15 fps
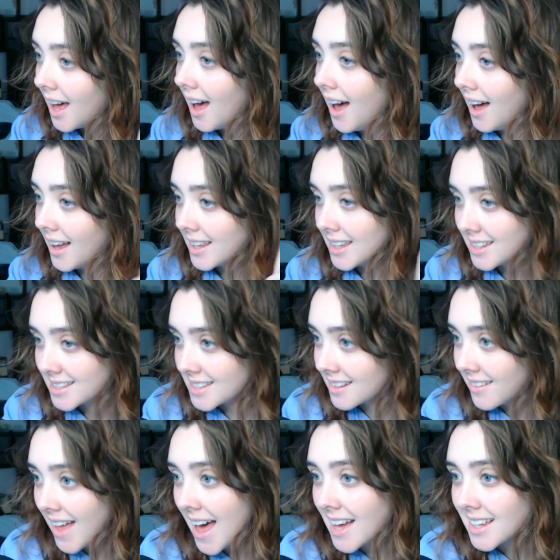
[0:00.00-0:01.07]
Uh, it's
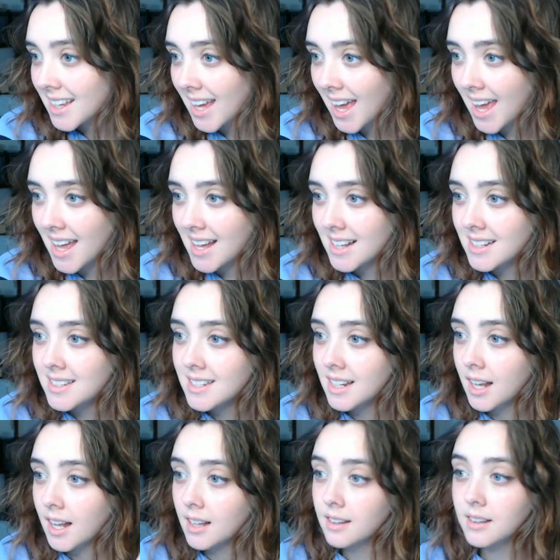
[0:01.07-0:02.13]
Glack and
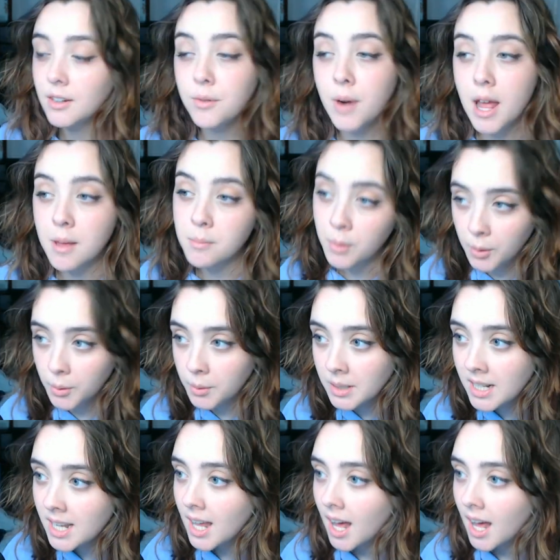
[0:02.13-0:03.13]
Loray Moon.